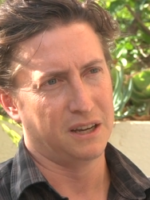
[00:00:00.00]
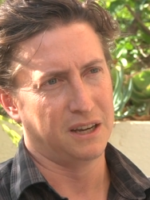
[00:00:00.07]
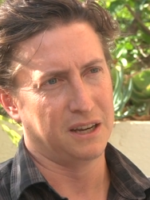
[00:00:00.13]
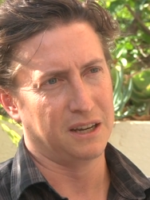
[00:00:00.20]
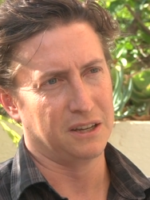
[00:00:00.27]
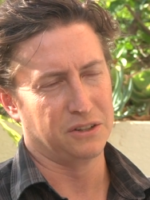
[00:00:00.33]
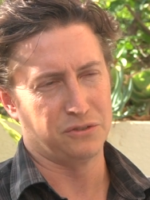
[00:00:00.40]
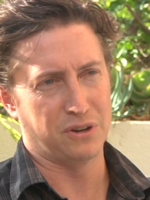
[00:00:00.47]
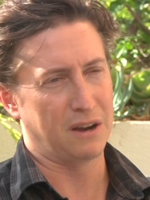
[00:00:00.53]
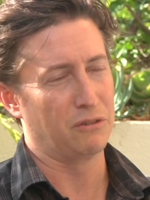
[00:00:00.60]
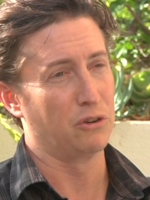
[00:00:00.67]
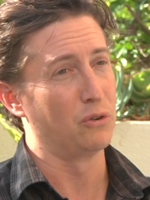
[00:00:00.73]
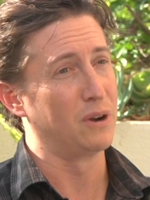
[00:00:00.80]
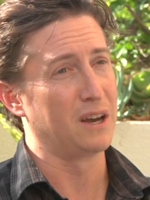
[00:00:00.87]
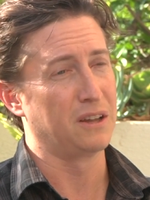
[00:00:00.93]
uh,
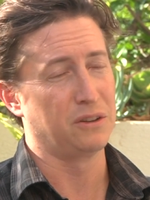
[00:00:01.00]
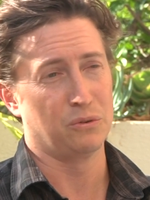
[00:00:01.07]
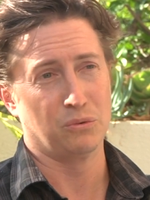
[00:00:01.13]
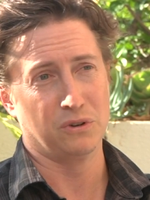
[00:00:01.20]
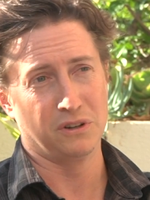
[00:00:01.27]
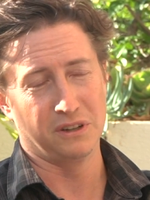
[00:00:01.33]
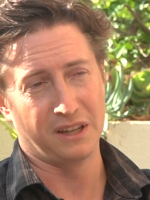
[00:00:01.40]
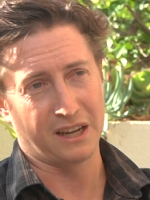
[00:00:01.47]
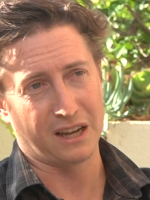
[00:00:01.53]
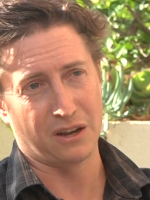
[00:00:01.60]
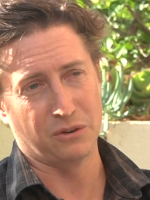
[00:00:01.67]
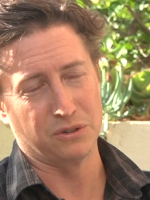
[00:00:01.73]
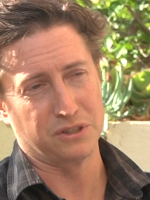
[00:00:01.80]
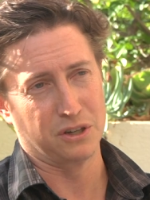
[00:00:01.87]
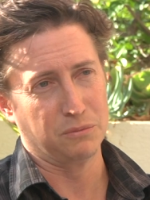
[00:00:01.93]
travel around the world like
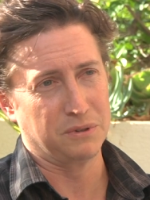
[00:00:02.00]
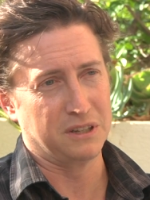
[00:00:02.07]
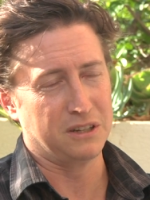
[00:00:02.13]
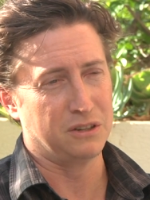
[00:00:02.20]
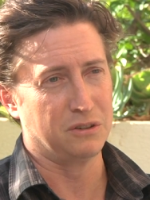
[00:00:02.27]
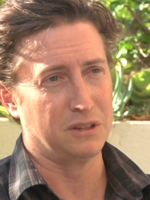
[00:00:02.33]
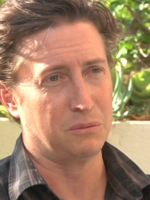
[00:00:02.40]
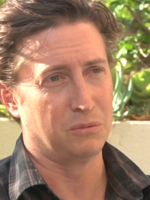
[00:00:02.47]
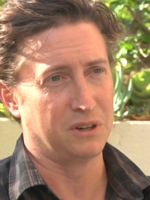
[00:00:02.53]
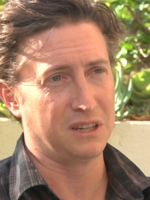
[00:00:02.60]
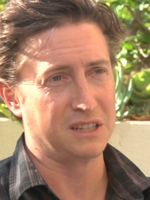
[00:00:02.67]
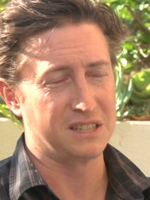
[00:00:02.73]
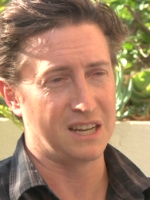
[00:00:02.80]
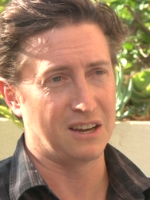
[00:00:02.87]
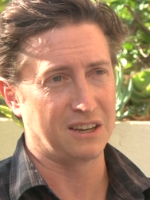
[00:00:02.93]
I was hoping to do in the
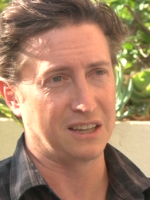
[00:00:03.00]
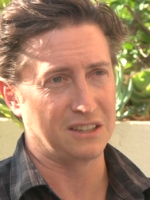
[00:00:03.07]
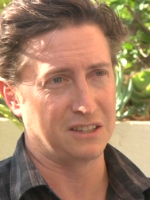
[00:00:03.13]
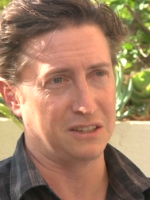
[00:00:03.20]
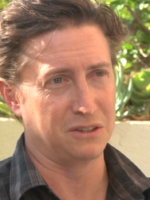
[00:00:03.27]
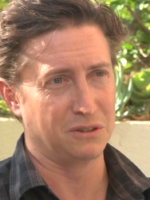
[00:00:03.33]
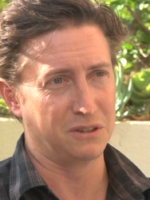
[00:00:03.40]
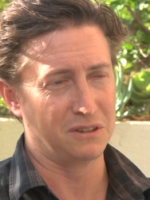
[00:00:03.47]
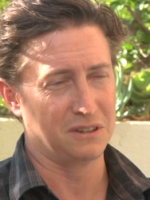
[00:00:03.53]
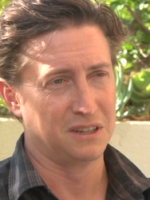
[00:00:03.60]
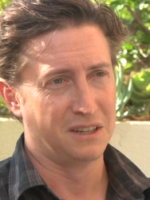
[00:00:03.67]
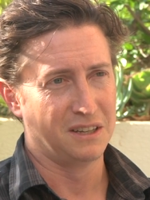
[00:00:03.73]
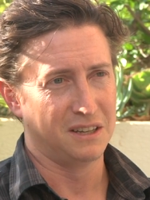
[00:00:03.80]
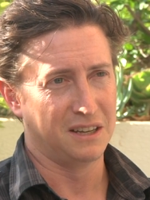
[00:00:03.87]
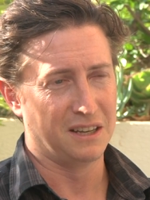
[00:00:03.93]
Marines. Now I get to do it.
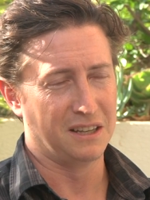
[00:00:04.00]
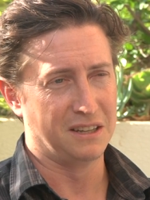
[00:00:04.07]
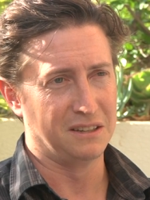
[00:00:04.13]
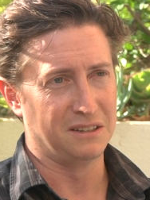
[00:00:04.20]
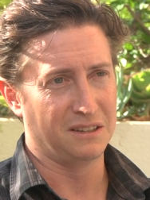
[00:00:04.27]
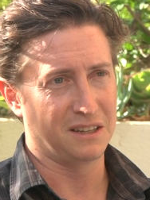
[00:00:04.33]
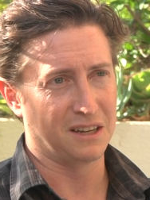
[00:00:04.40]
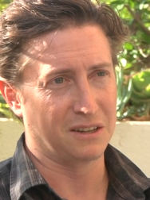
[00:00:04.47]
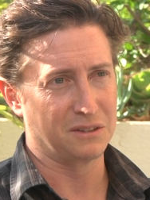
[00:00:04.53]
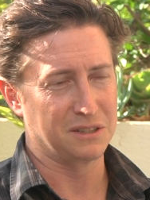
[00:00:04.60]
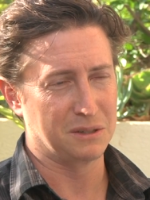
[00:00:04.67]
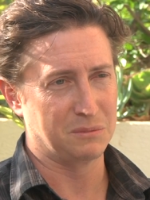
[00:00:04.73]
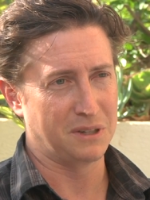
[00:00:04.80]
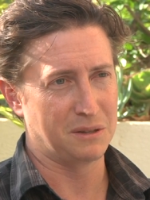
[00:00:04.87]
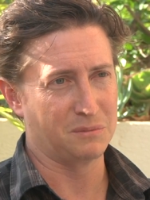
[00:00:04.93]
And, you know,
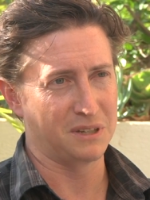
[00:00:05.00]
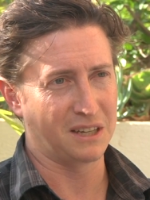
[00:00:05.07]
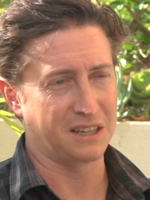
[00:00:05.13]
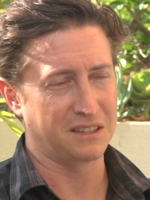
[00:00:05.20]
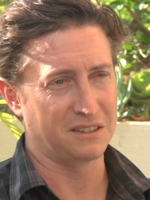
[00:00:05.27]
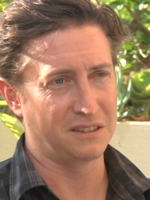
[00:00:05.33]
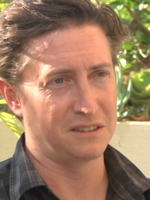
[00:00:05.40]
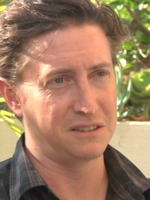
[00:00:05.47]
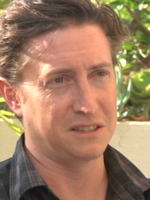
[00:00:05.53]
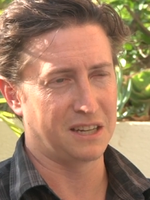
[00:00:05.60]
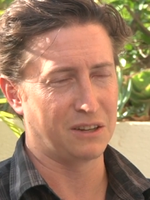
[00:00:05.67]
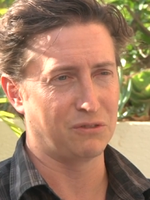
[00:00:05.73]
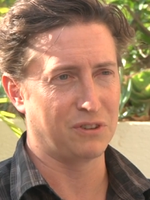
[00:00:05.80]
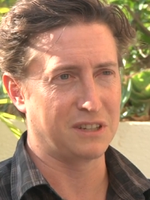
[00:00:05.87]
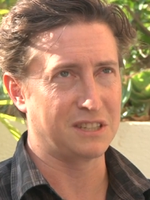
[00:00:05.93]
sometimes I get to
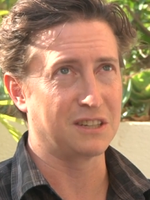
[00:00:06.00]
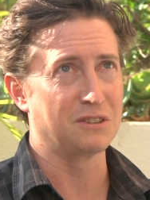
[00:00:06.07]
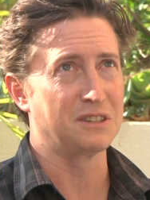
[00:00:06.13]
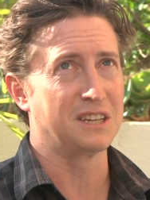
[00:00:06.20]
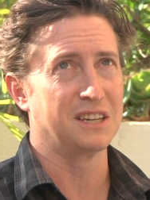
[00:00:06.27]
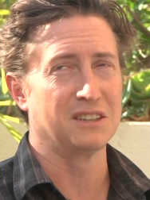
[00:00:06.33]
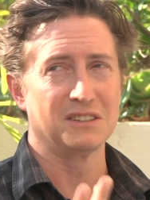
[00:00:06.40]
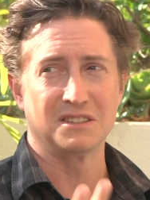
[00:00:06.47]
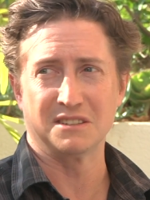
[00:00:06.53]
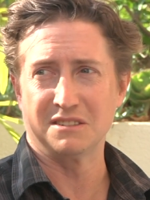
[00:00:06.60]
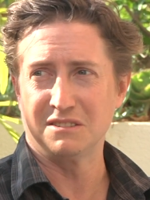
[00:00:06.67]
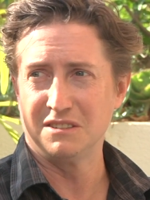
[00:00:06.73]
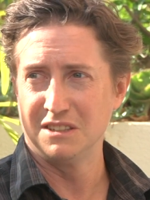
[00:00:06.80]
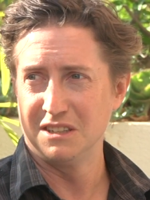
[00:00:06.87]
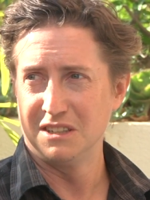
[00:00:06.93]
stay in fancy hotels
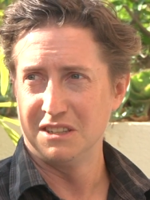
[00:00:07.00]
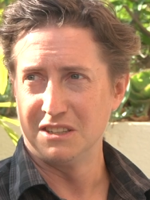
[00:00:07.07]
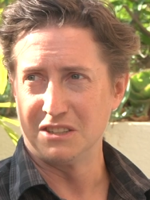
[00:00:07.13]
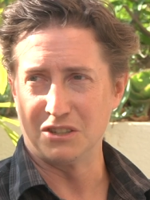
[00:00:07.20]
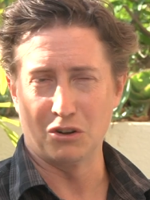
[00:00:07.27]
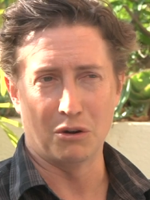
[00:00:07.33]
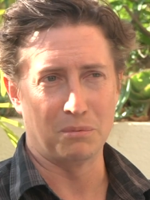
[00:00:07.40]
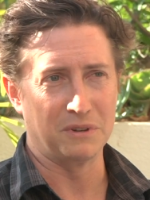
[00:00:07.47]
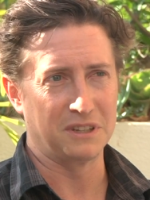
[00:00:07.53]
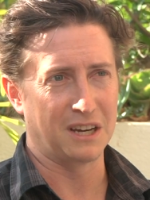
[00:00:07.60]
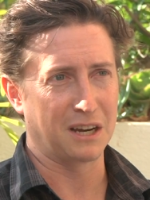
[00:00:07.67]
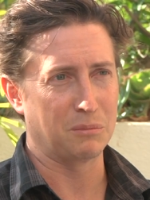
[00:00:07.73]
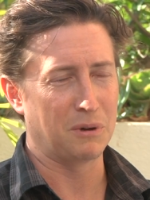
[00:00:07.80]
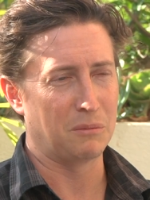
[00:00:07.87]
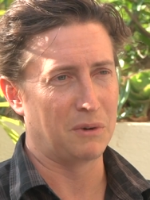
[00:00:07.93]
and show up and
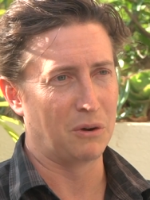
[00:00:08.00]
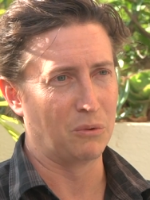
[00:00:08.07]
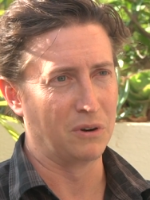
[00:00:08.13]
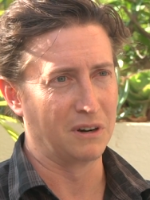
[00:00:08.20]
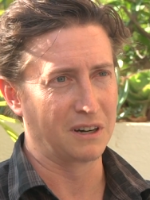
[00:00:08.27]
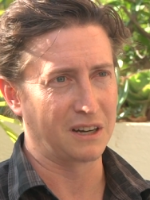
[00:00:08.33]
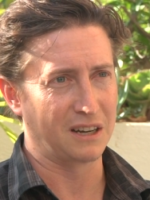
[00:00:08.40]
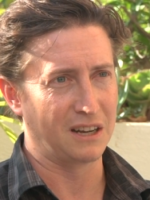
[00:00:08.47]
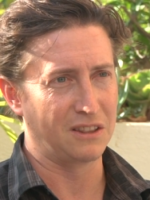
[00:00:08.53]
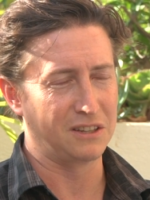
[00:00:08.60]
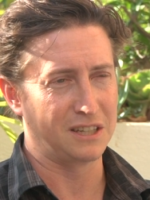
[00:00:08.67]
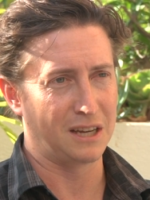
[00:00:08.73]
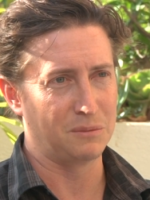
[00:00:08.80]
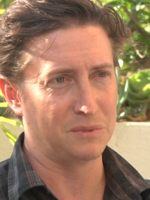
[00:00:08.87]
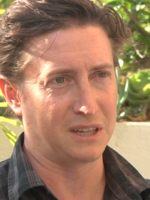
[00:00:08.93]
talk about my work, and other
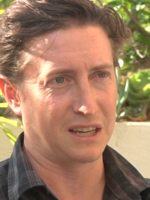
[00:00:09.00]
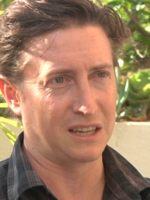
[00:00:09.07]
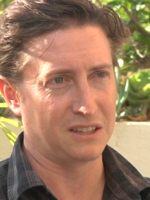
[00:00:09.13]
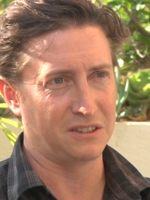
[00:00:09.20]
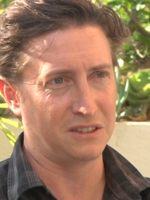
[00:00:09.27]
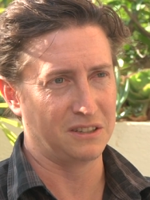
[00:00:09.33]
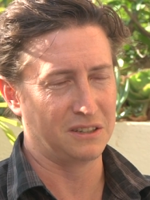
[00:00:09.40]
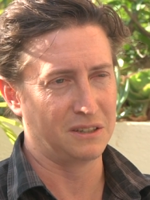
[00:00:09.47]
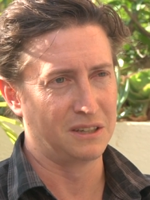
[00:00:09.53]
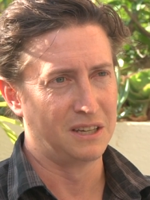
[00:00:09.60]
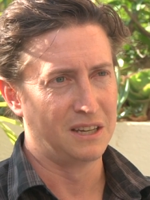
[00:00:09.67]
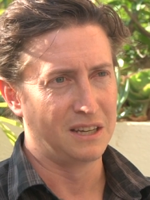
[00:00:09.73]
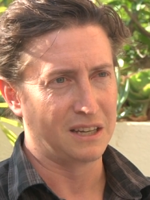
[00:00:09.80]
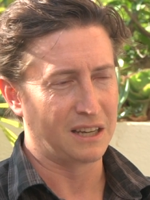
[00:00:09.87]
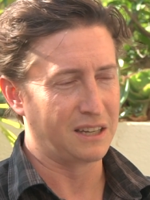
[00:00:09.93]
times I get to
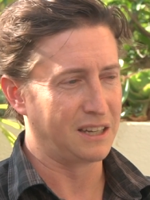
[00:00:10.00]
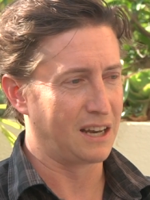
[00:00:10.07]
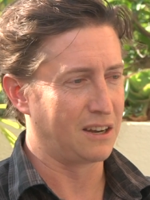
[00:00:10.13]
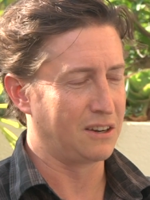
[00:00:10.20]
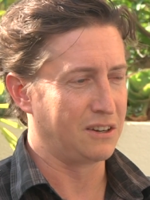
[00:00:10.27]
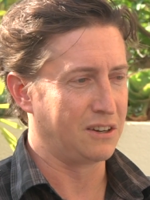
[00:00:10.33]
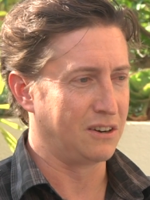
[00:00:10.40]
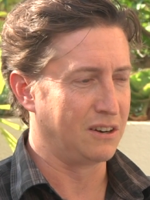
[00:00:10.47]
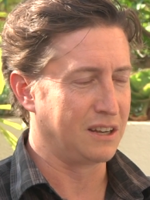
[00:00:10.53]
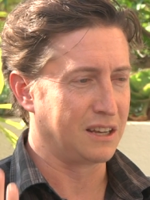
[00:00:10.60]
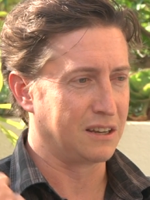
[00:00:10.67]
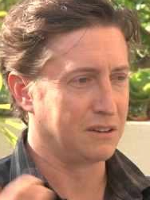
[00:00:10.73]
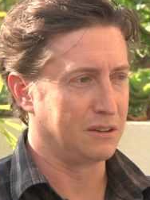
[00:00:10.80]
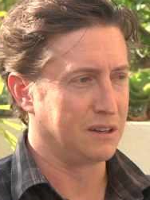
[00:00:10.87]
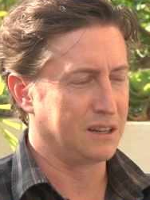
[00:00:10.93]
get down and dirty.
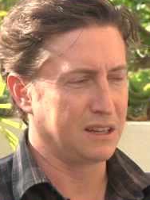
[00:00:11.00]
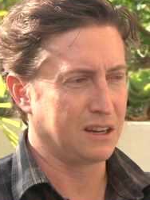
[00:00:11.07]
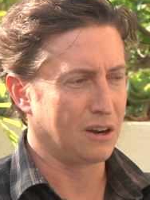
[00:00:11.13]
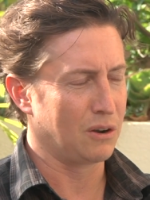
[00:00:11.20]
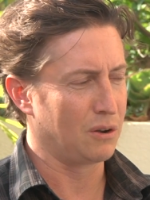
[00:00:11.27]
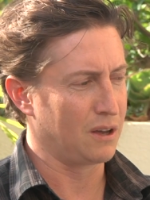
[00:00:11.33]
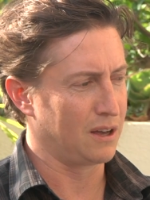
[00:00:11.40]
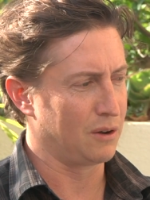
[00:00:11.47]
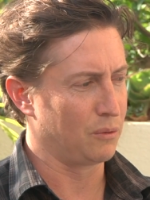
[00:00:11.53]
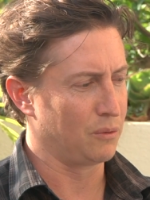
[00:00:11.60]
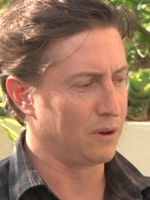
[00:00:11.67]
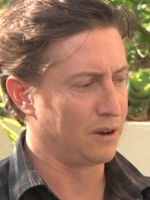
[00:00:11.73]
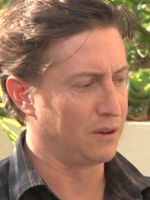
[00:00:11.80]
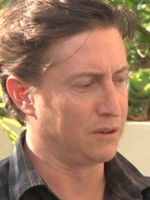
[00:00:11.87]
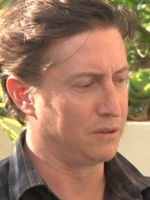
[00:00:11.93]
And, you know,
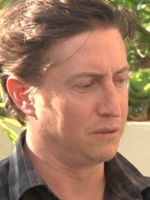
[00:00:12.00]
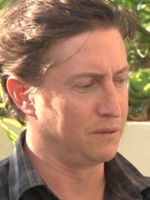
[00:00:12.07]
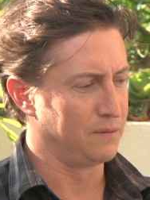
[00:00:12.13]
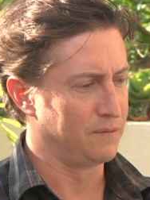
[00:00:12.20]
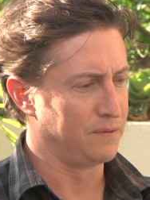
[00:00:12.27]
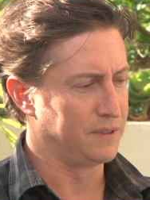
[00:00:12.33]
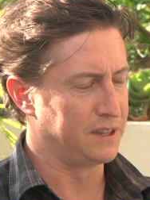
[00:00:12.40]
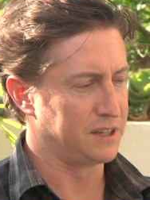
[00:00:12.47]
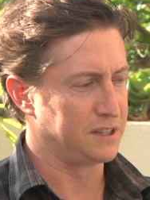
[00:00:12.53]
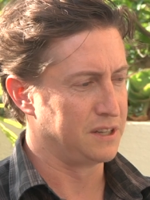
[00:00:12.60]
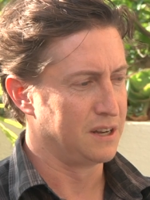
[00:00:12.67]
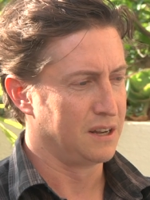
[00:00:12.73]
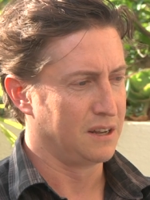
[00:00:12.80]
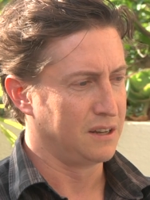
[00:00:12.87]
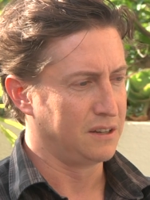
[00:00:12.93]
I, I did,
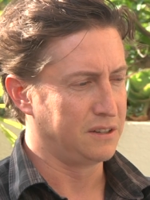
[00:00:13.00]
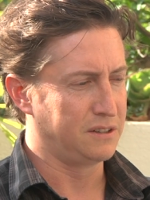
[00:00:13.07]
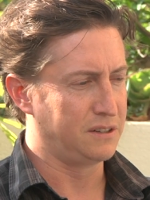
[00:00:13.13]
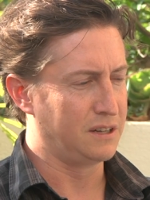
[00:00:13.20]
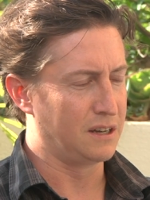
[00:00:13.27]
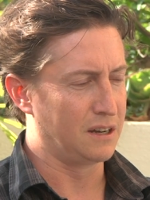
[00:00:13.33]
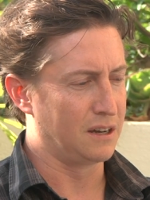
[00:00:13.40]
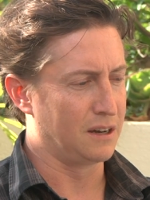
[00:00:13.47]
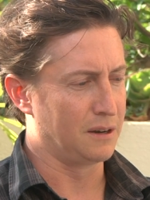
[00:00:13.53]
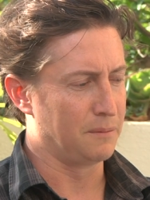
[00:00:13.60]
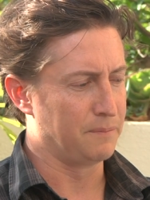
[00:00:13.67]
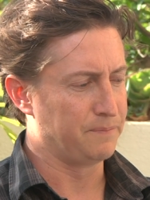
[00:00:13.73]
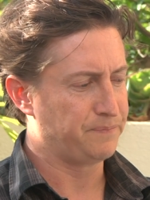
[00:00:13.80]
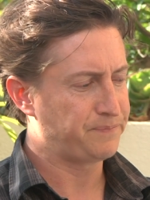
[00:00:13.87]
did a,